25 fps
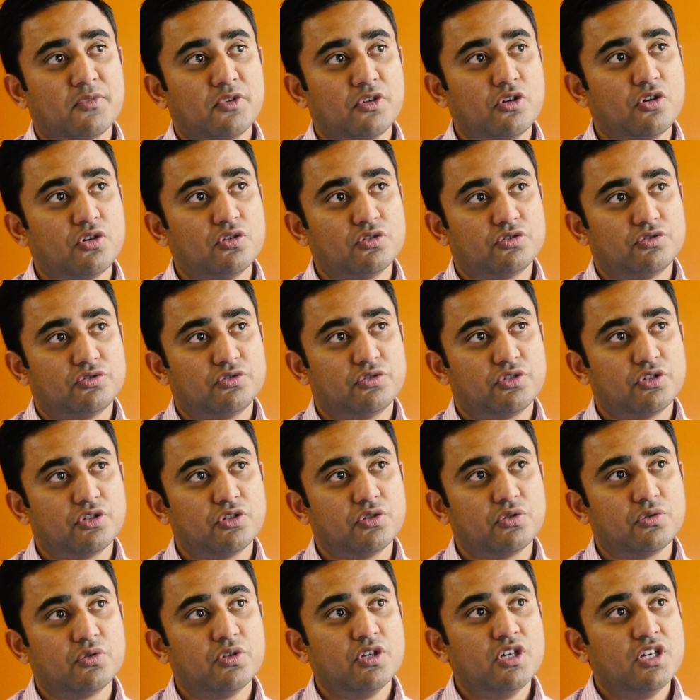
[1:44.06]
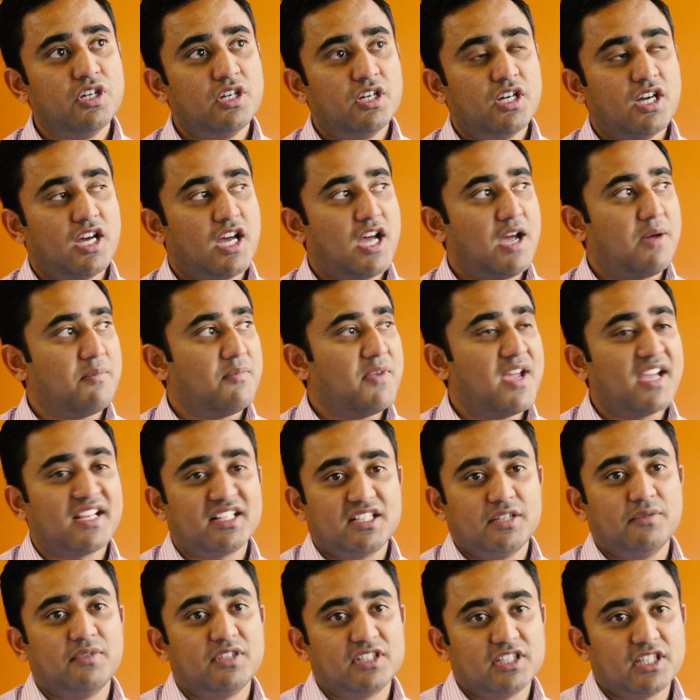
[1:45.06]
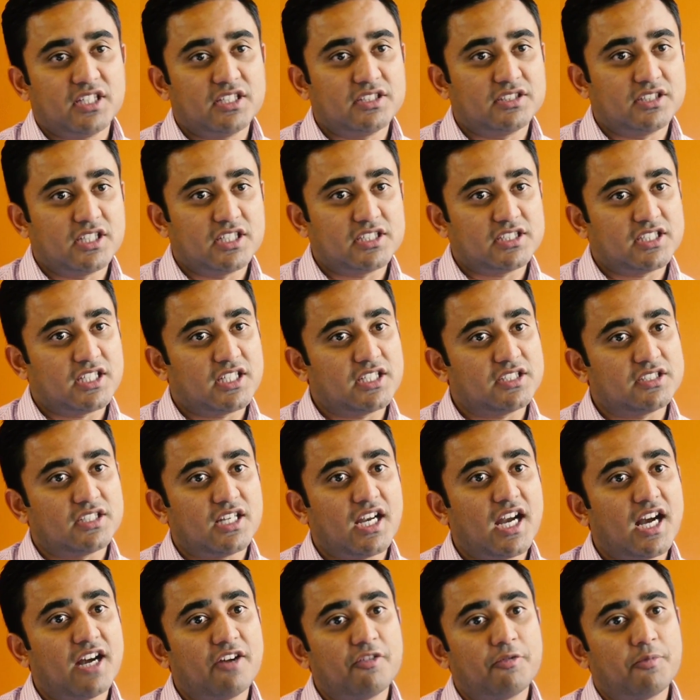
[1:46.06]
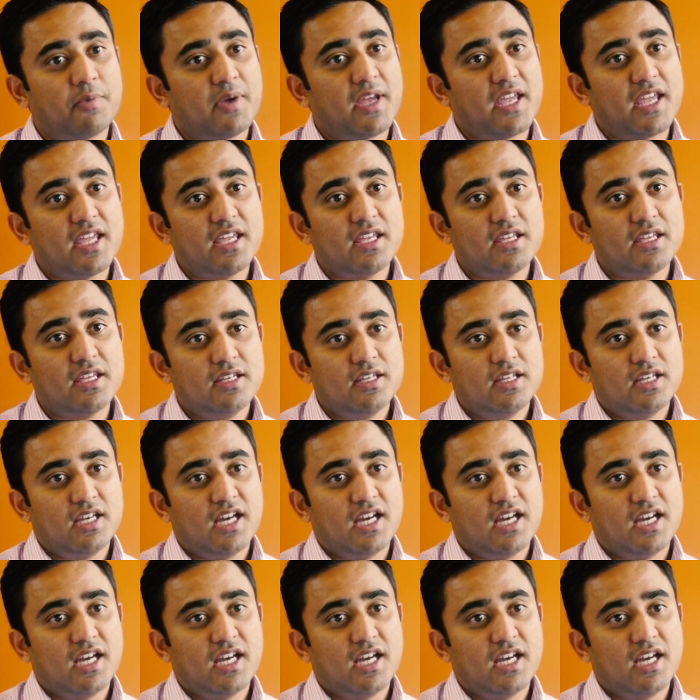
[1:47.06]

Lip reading: goes through activities such as RFP,